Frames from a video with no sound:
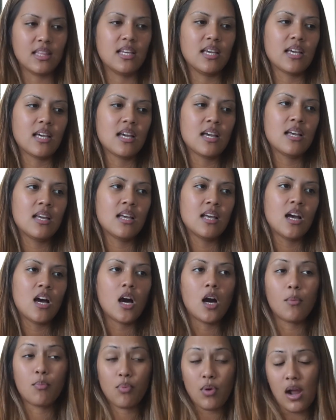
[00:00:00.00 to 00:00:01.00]
Like
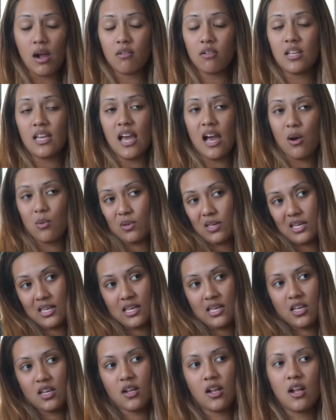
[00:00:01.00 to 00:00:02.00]
a brownie, I'll
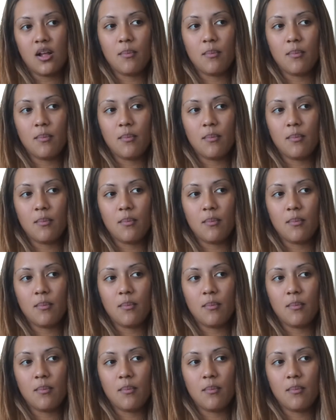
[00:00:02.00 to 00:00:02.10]
eat.